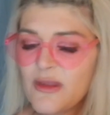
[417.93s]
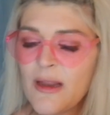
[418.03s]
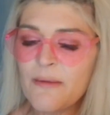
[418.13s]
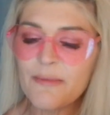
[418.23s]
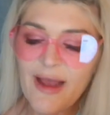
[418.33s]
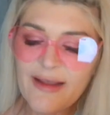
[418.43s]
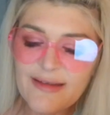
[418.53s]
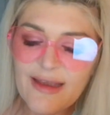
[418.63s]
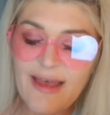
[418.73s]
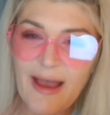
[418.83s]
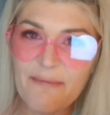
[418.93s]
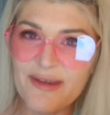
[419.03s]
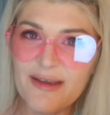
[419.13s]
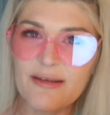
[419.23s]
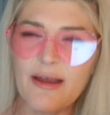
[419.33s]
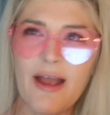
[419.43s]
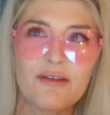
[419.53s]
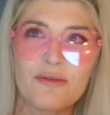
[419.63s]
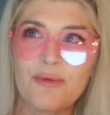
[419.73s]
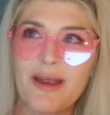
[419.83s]
But I say that because I
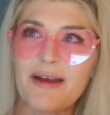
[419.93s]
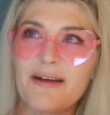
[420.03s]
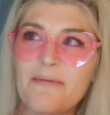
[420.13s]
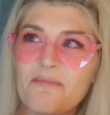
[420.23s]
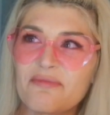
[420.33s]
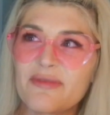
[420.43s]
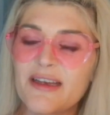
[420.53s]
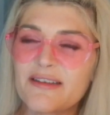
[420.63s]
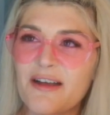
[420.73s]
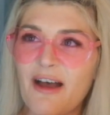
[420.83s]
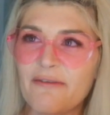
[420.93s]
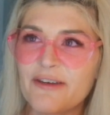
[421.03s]
swear there's a coffee